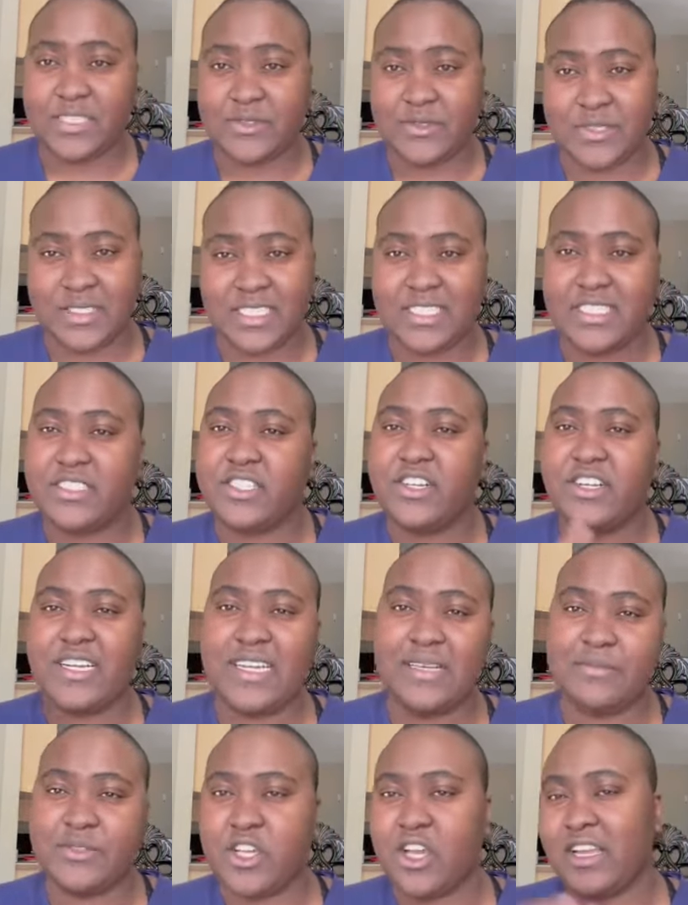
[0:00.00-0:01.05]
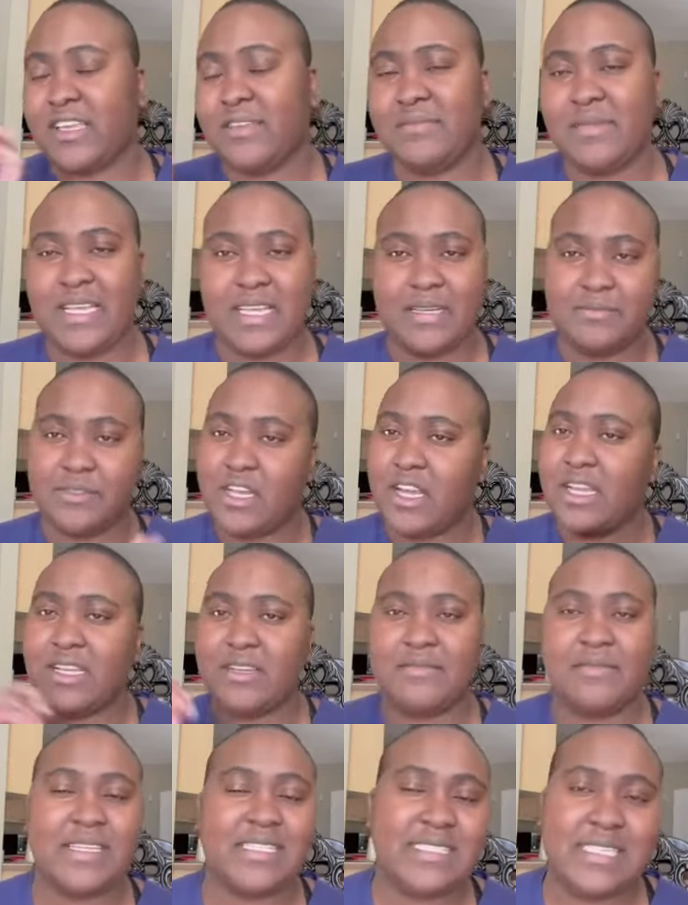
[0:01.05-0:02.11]
So 6:30, I'm talking to
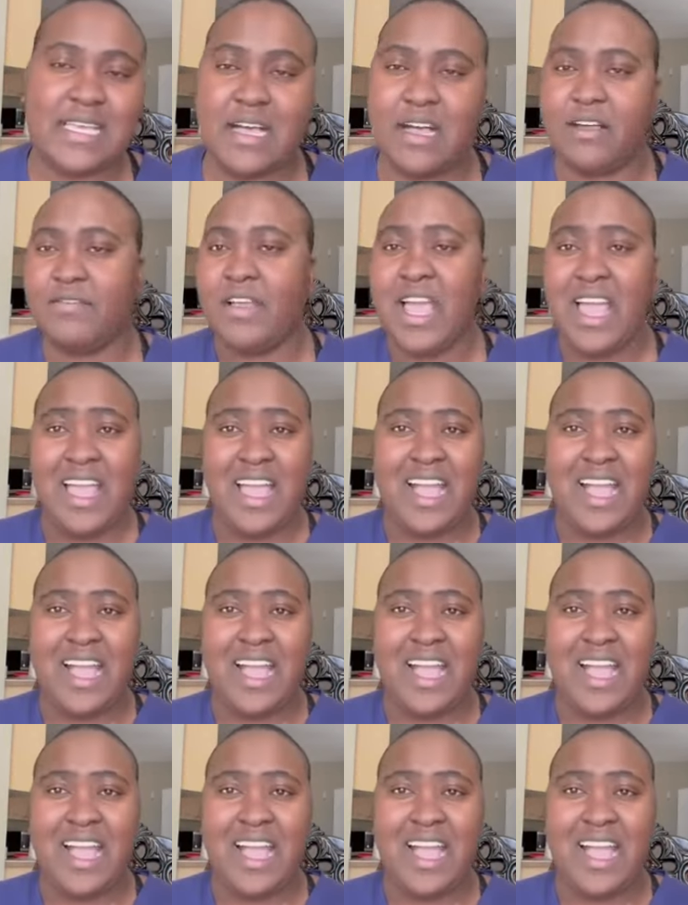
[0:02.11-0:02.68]
myself.